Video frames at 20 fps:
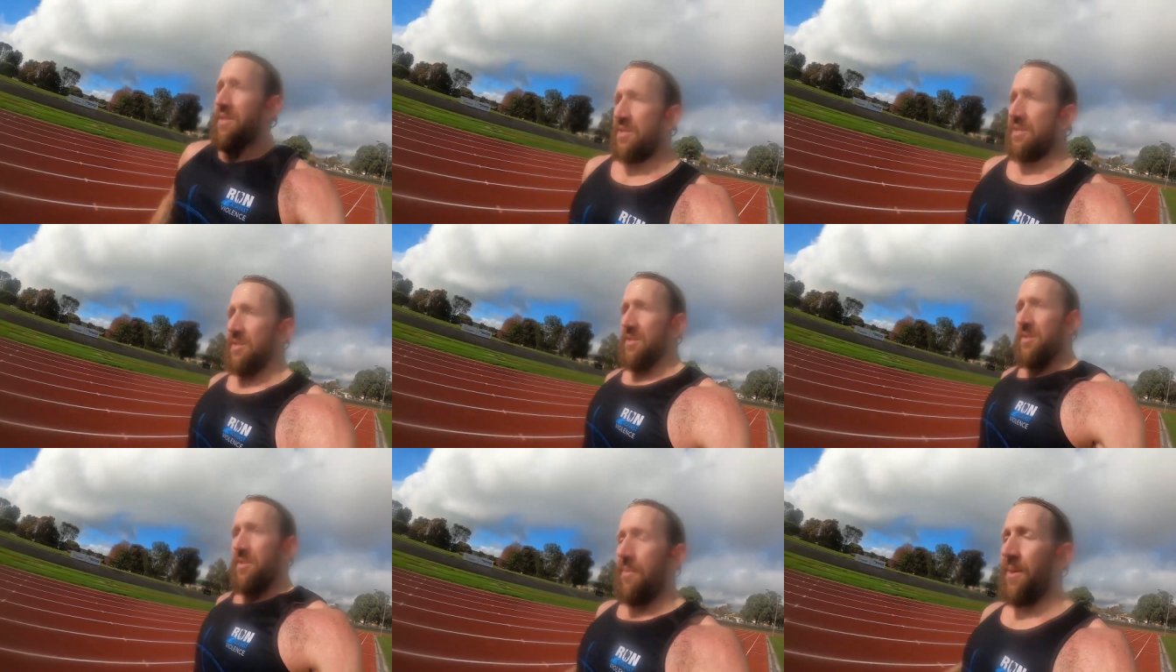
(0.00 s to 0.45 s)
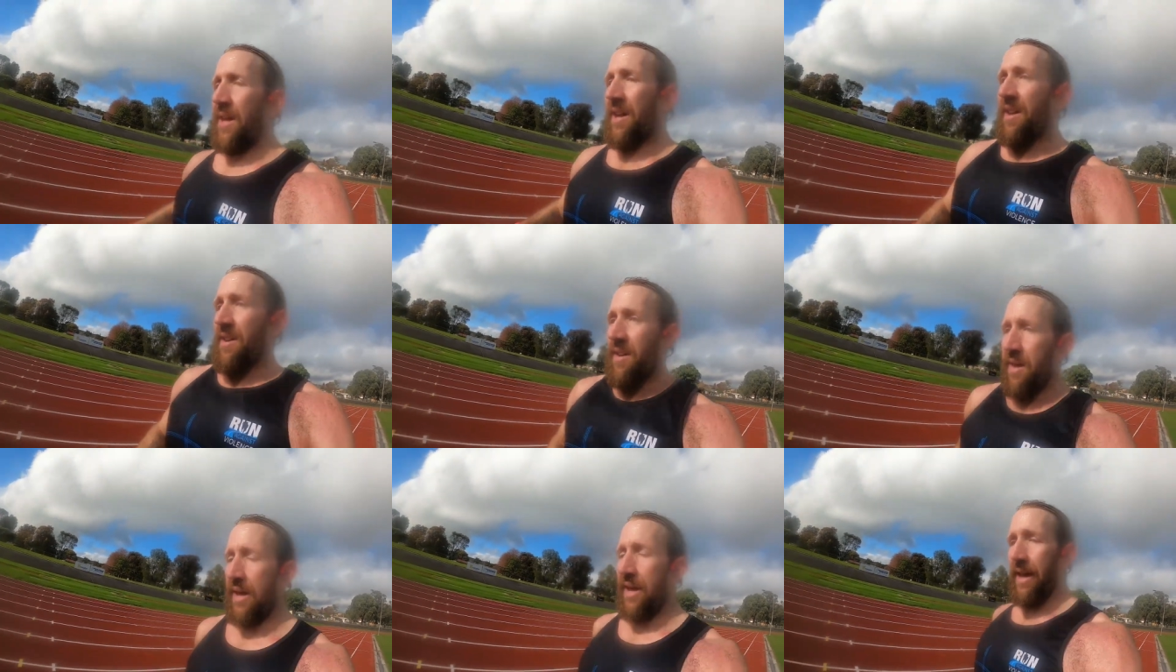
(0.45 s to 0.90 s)
it's just
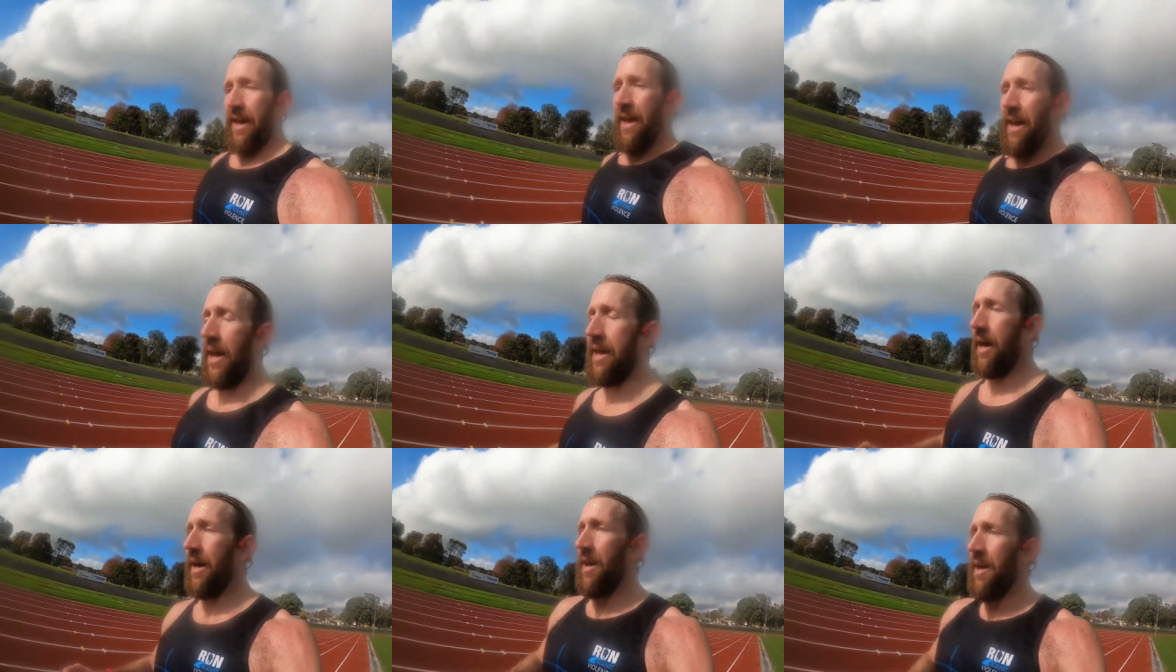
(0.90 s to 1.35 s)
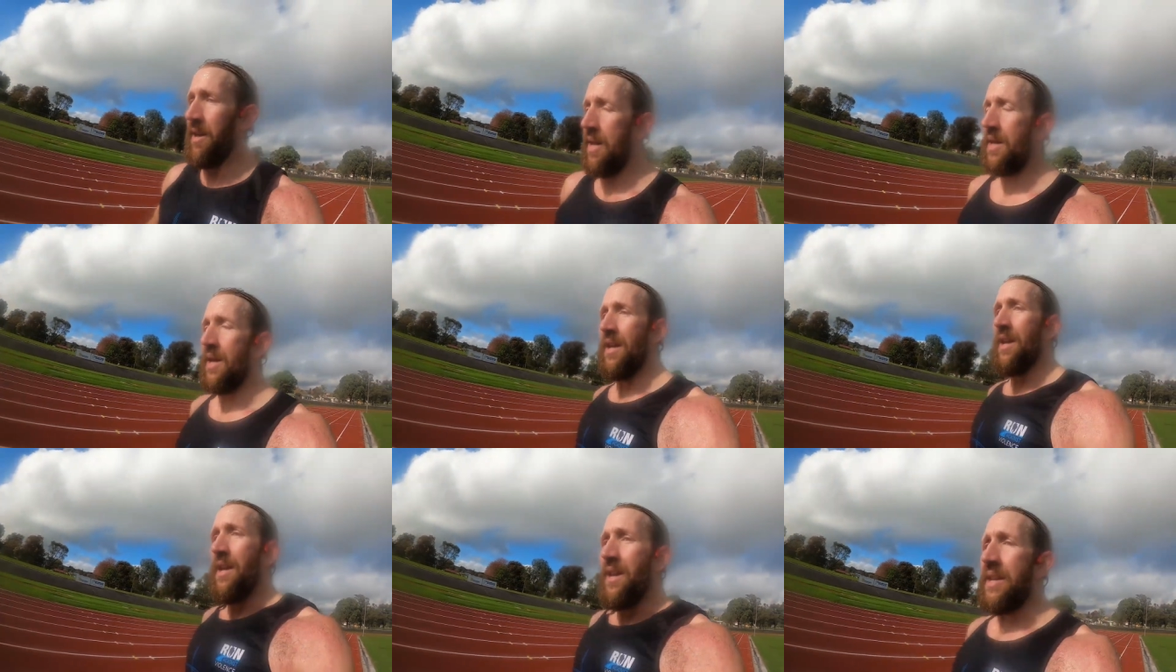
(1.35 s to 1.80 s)
about
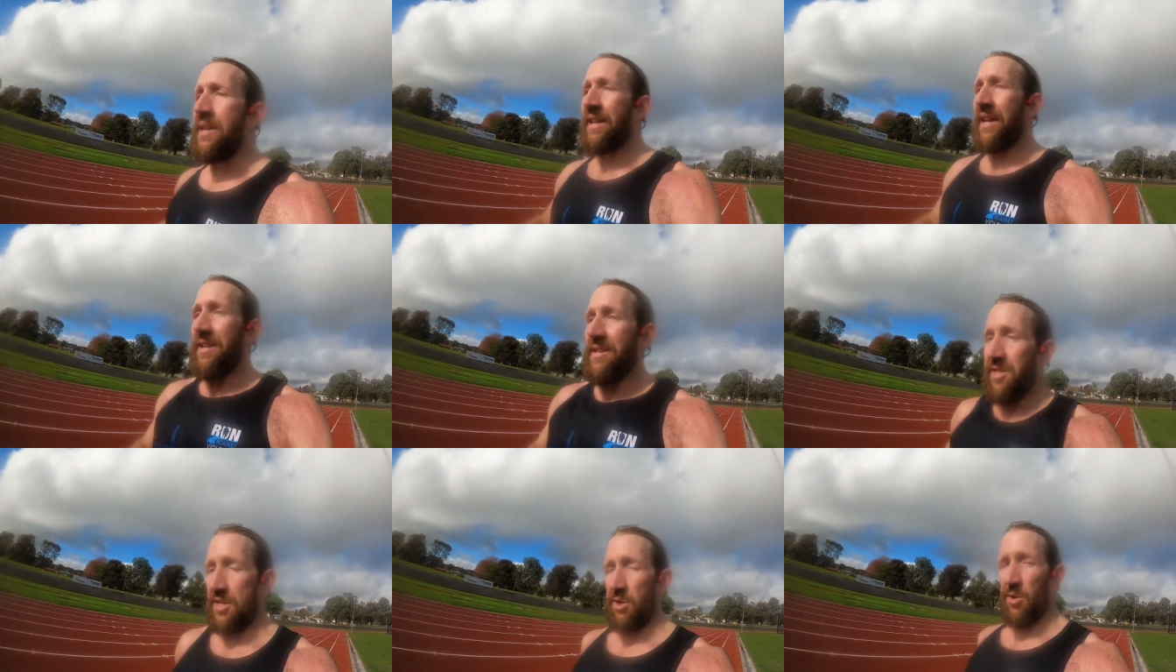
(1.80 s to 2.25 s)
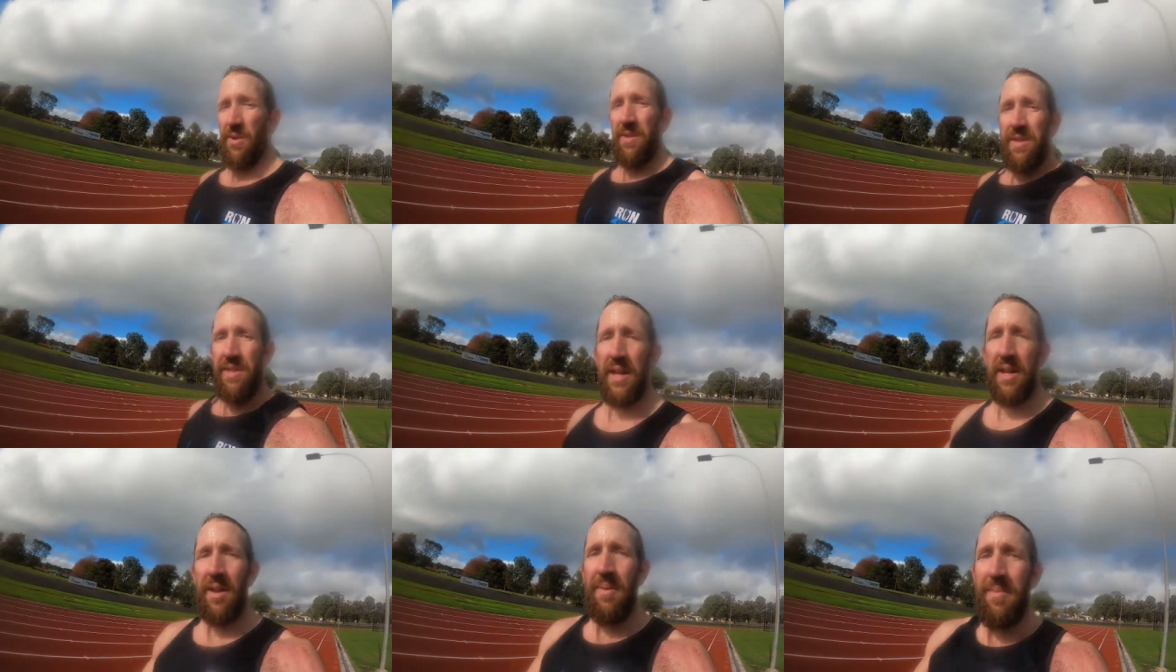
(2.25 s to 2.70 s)
getting to
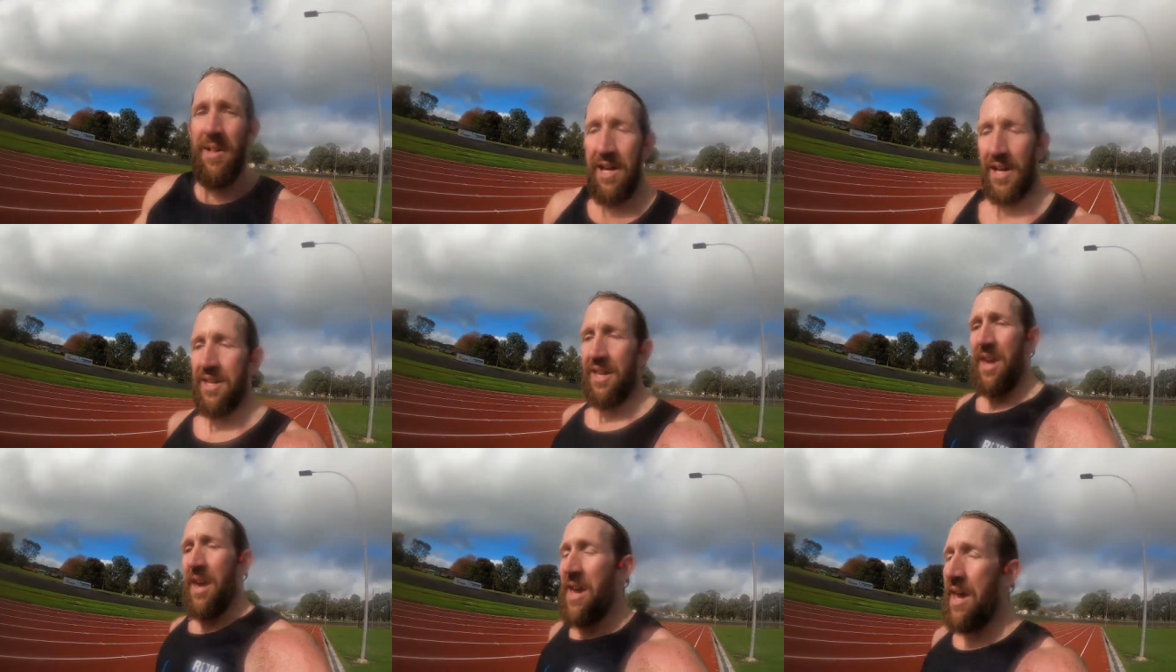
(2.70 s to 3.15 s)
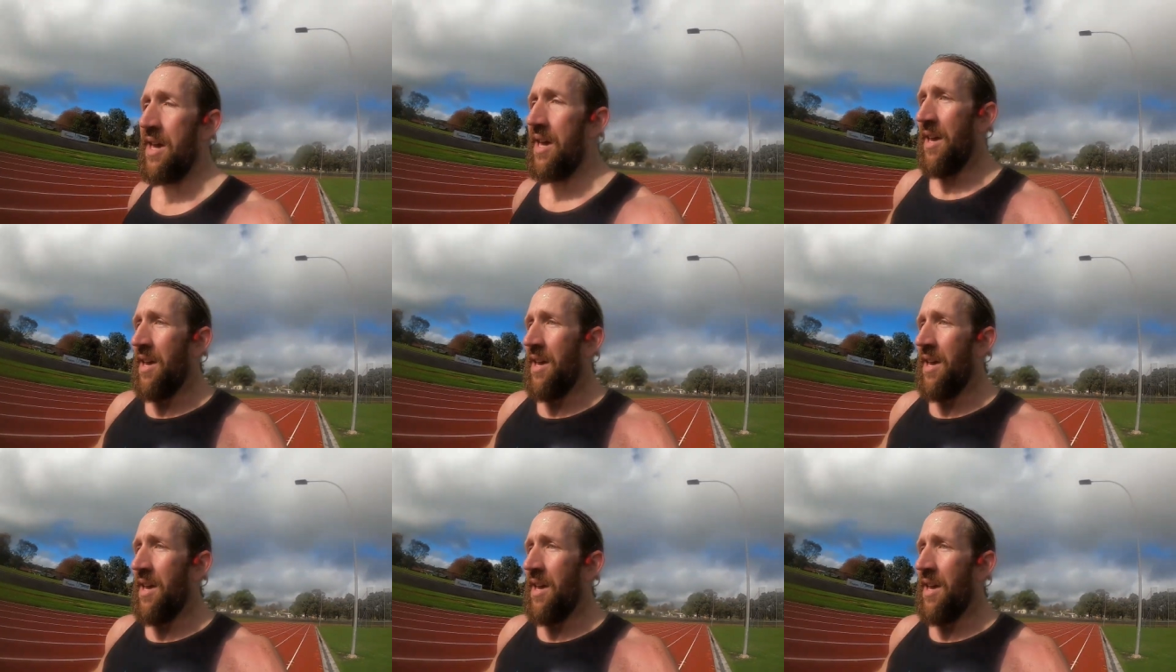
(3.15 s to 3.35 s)
it, and then I'm like,